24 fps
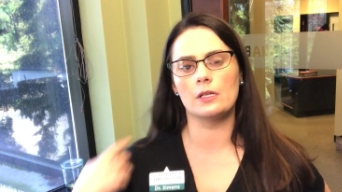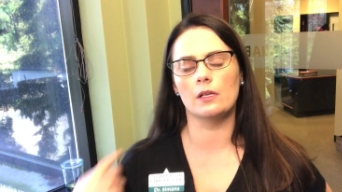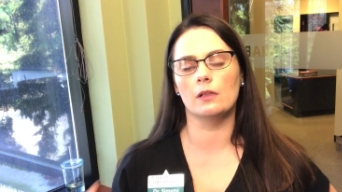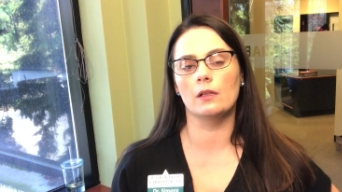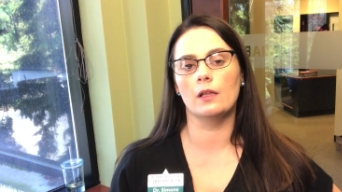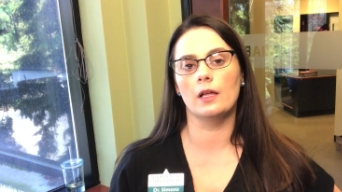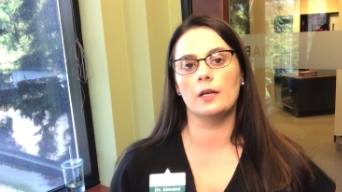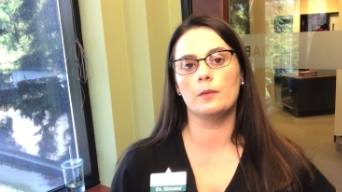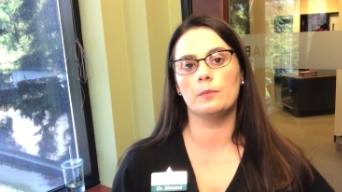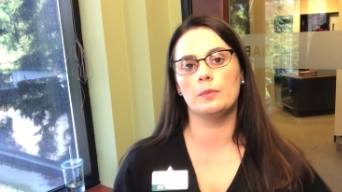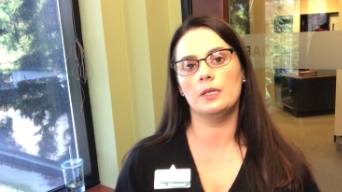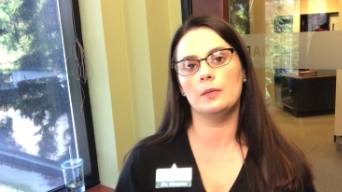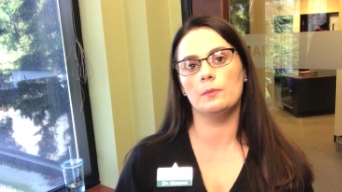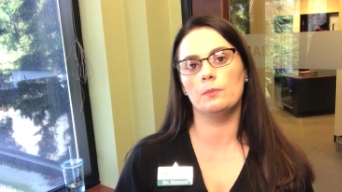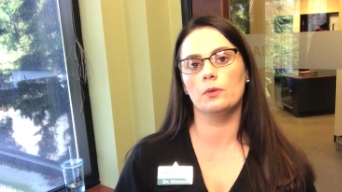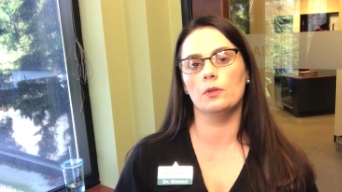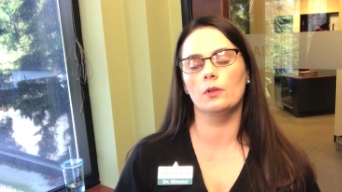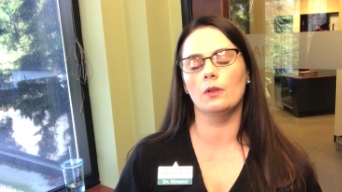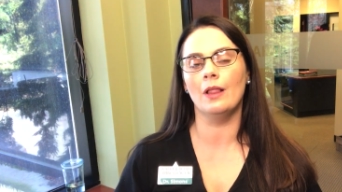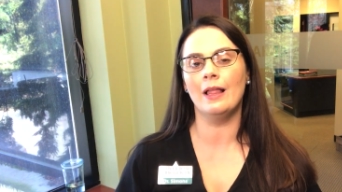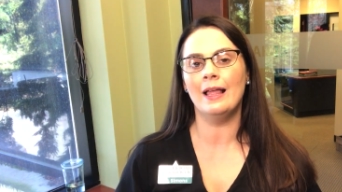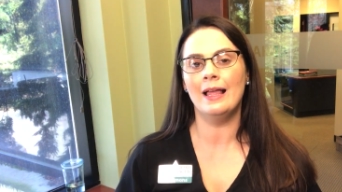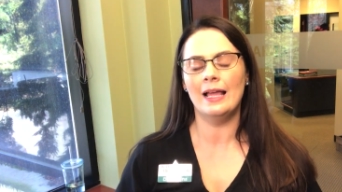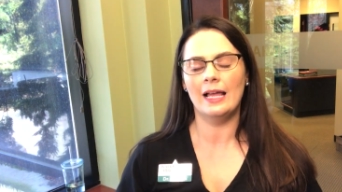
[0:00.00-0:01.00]
A lot of
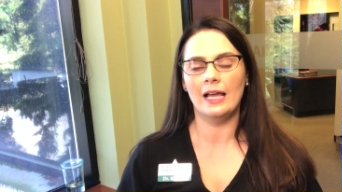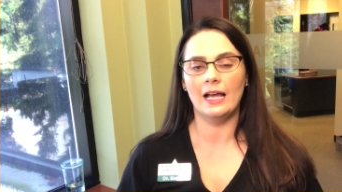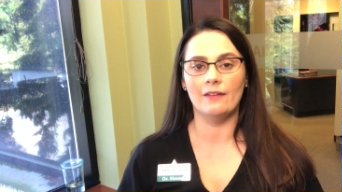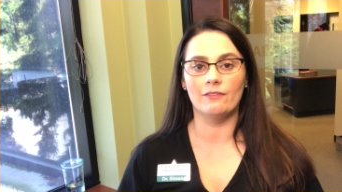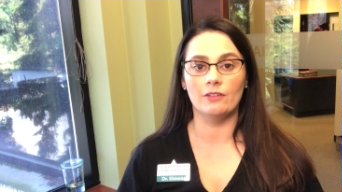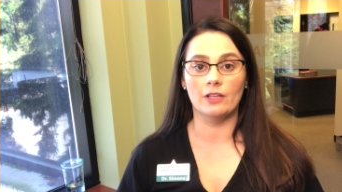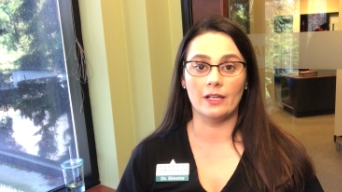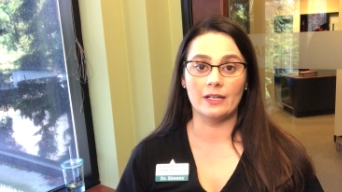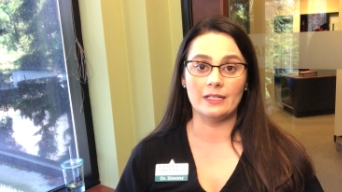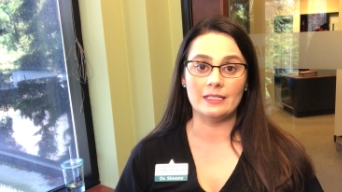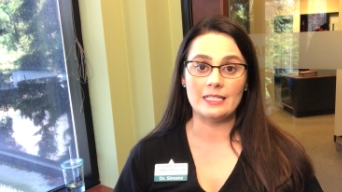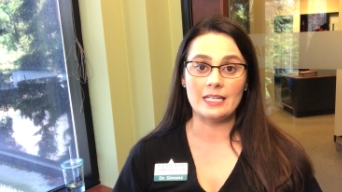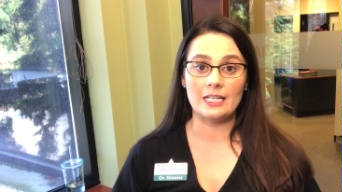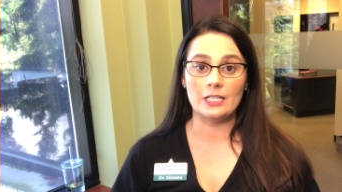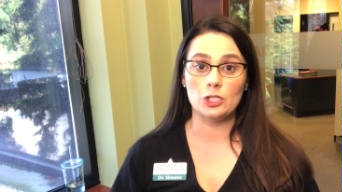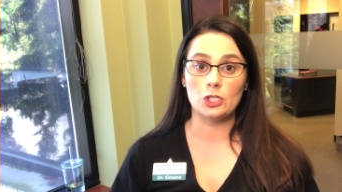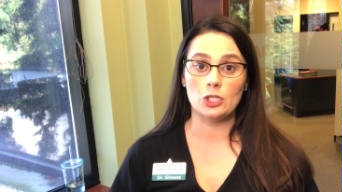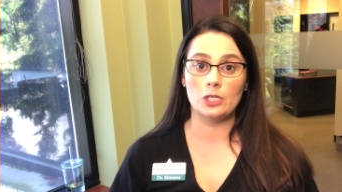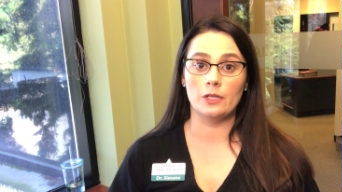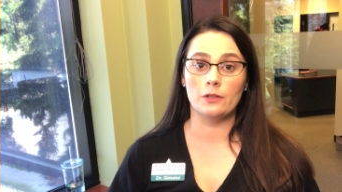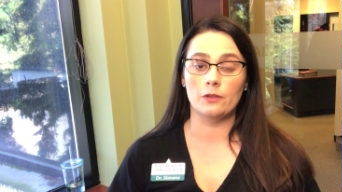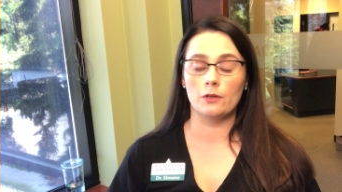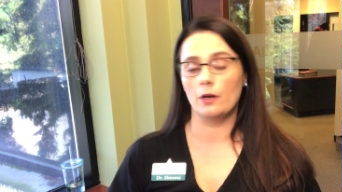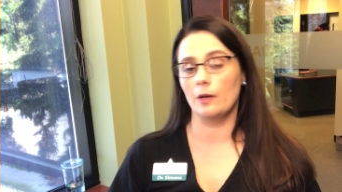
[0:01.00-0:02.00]
people have a lot of
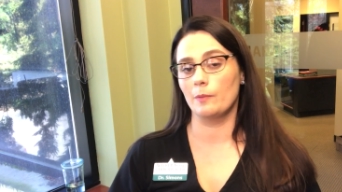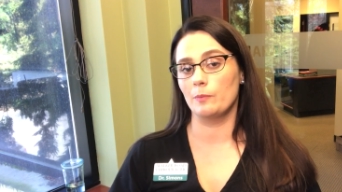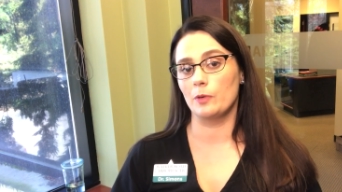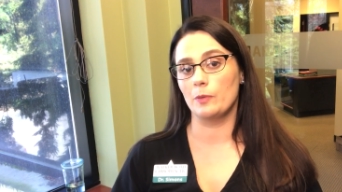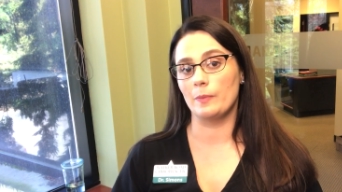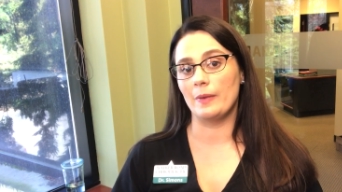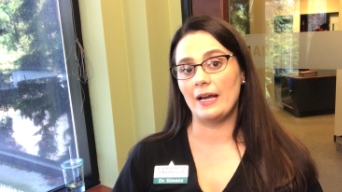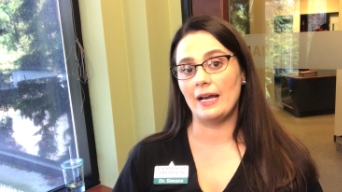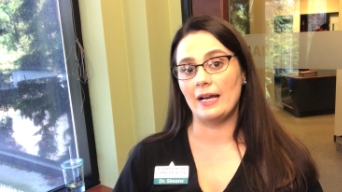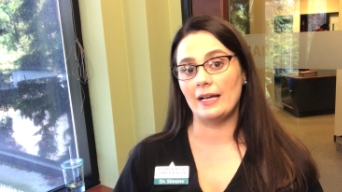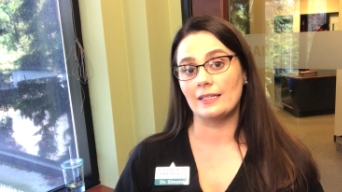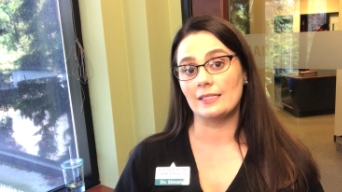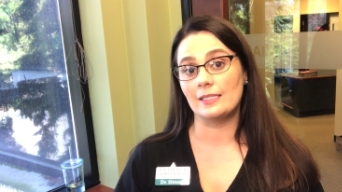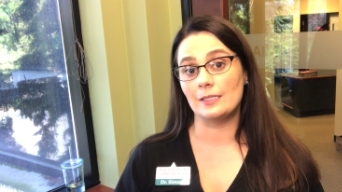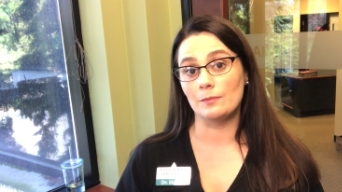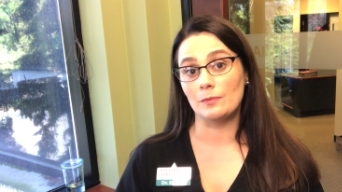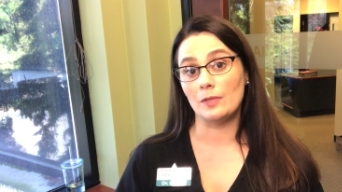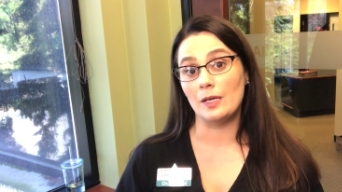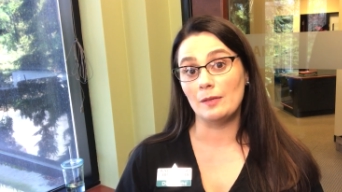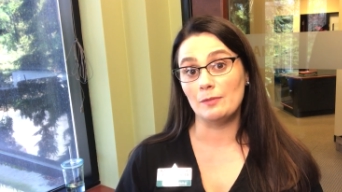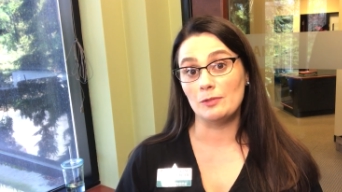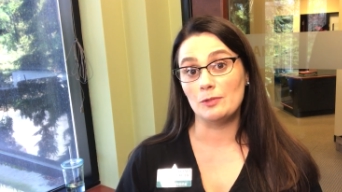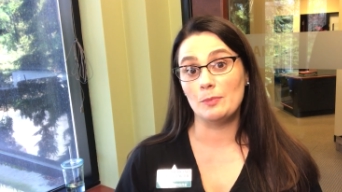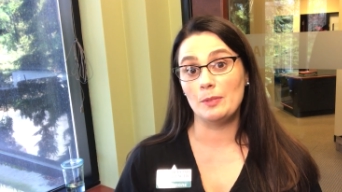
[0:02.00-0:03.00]
tension in their upper back.
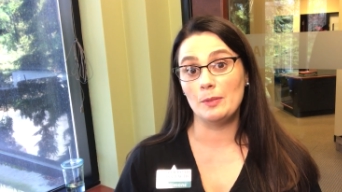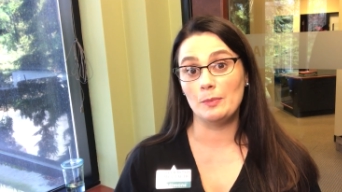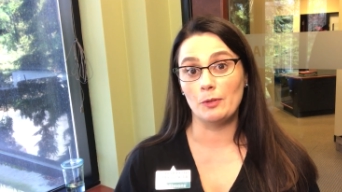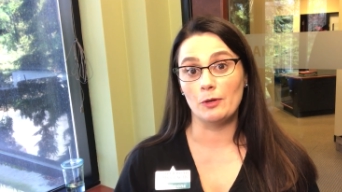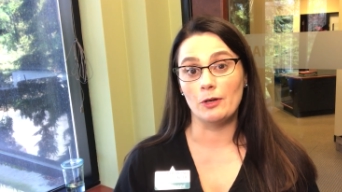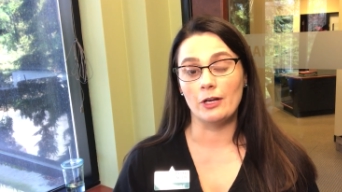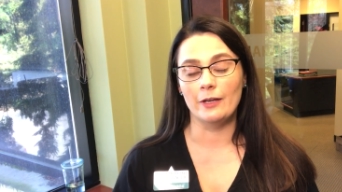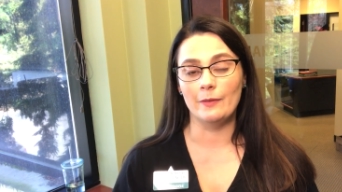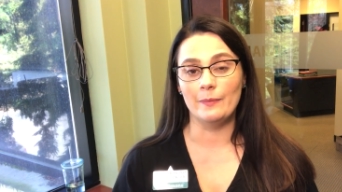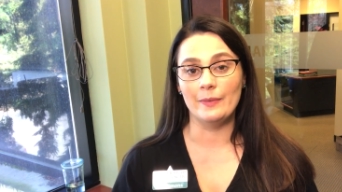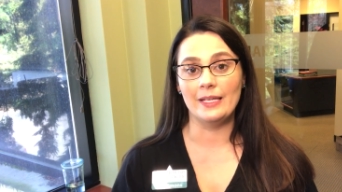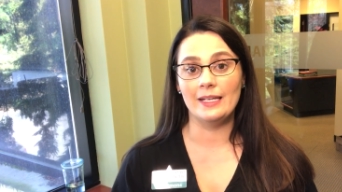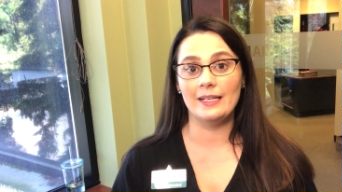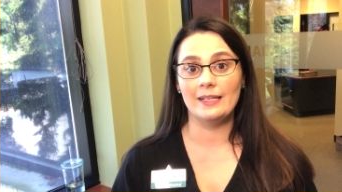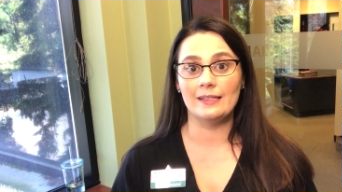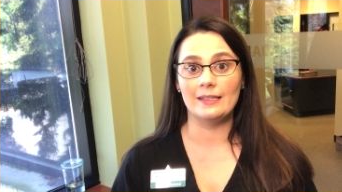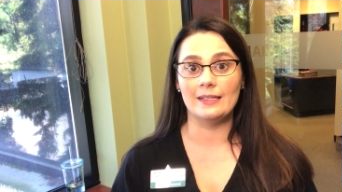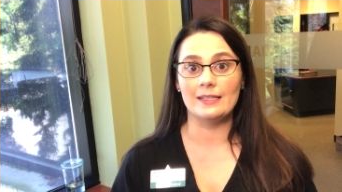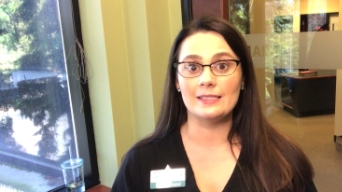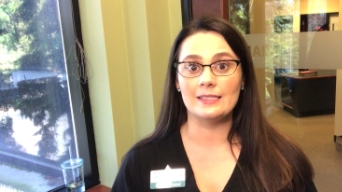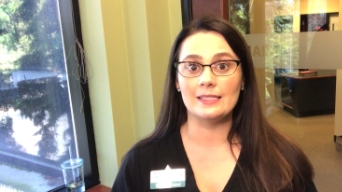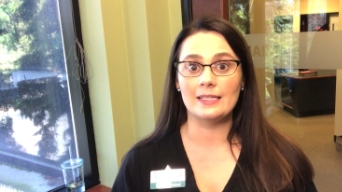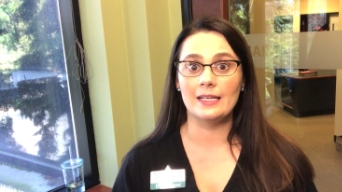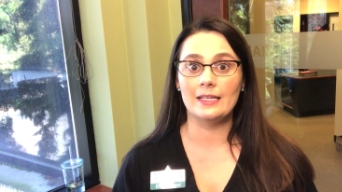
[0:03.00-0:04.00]
Sometimes people come in and
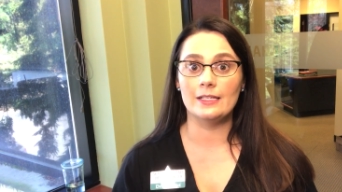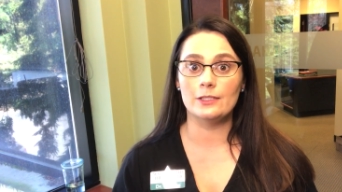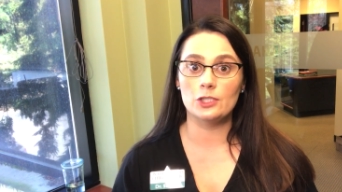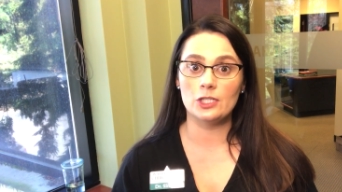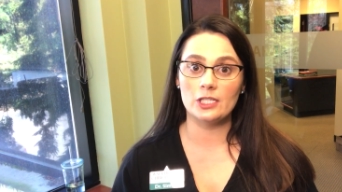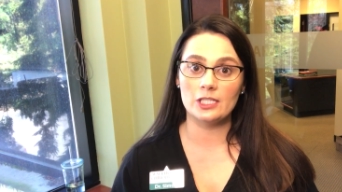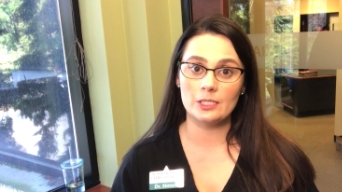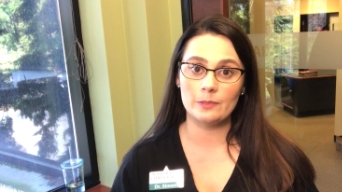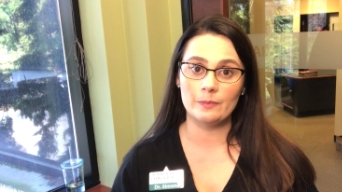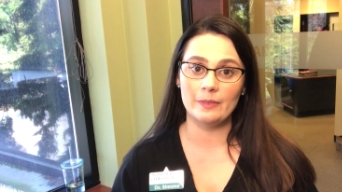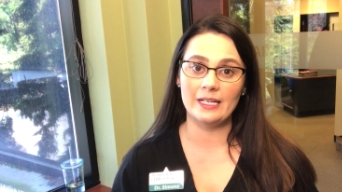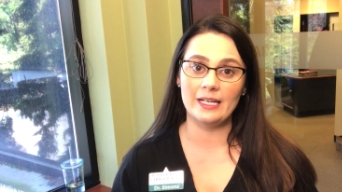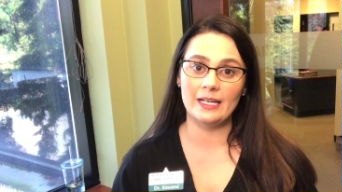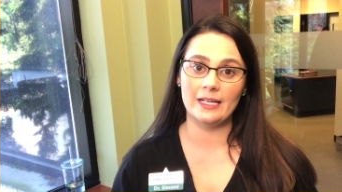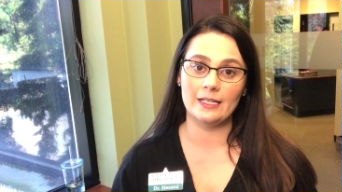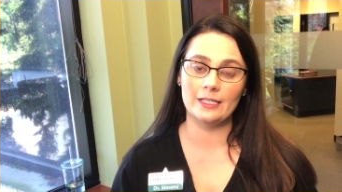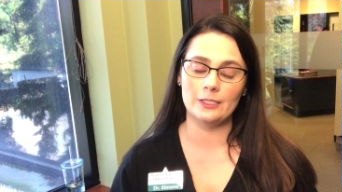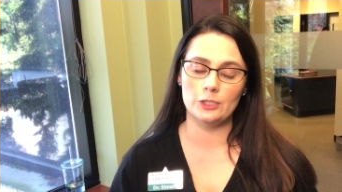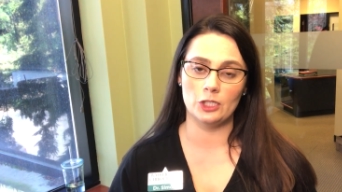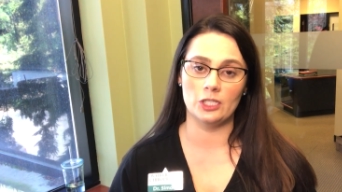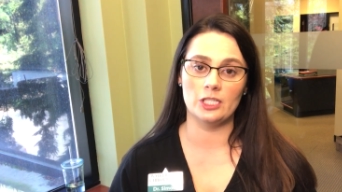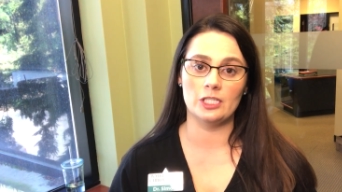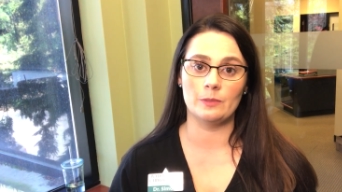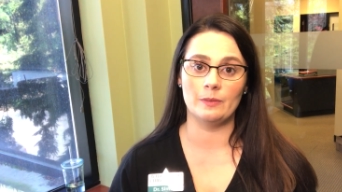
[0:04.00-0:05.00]
they say, adjust my
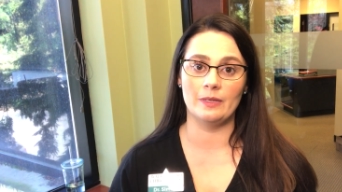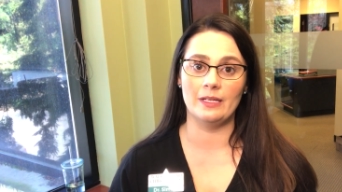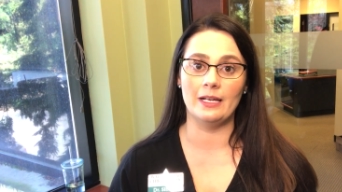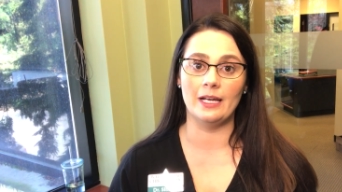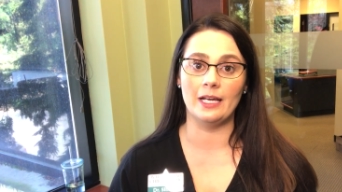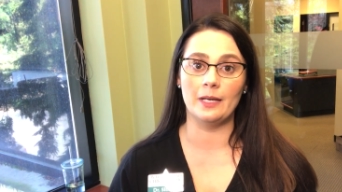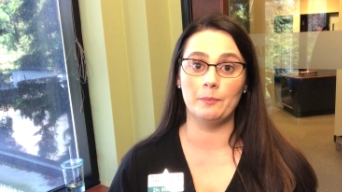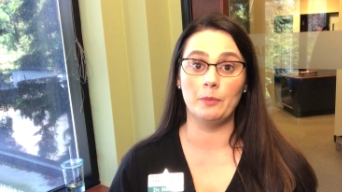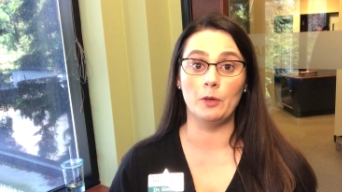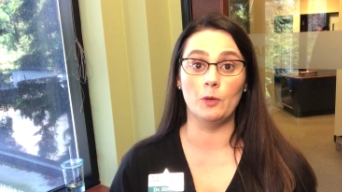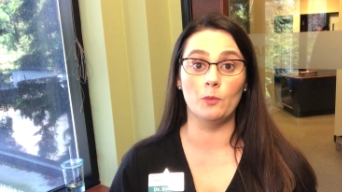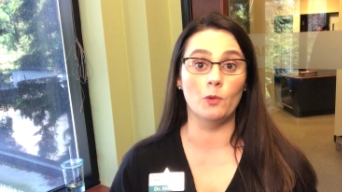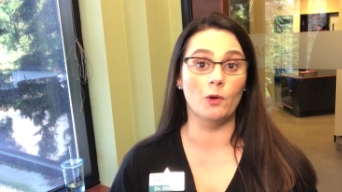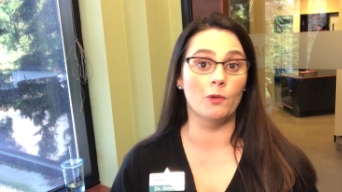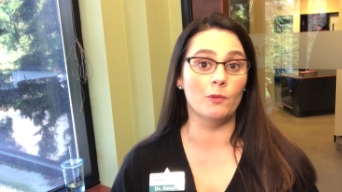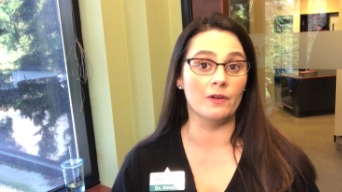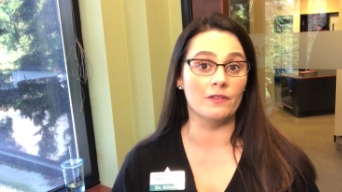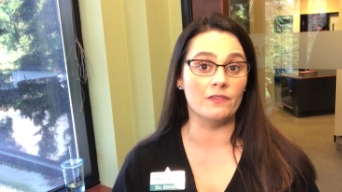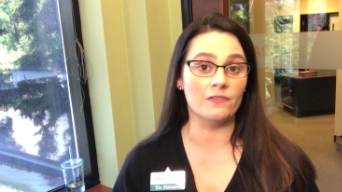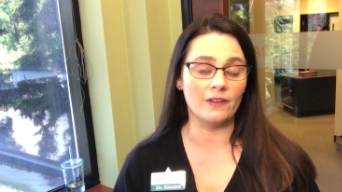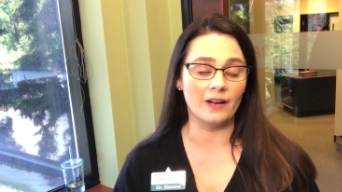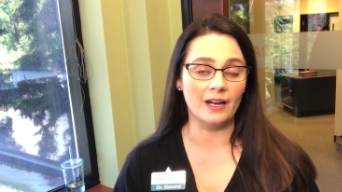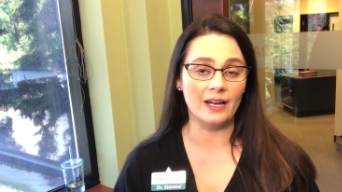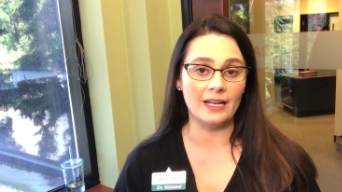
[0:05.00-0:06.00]
neck, but what we
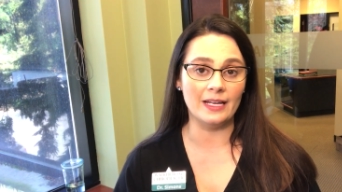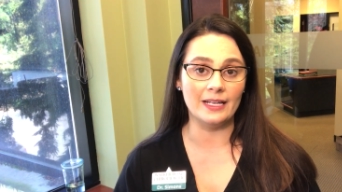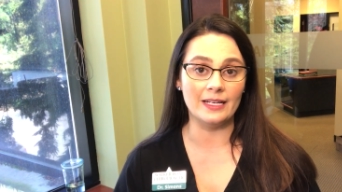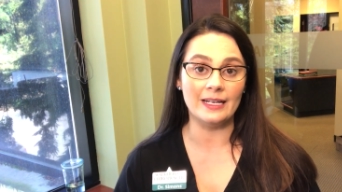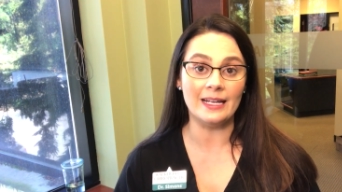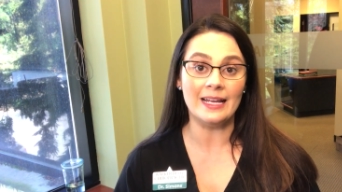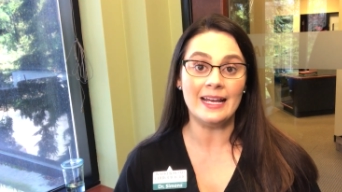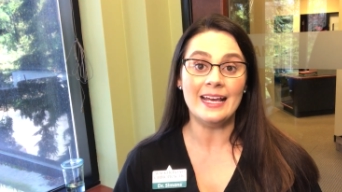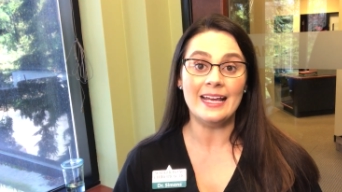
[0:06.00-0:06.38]
find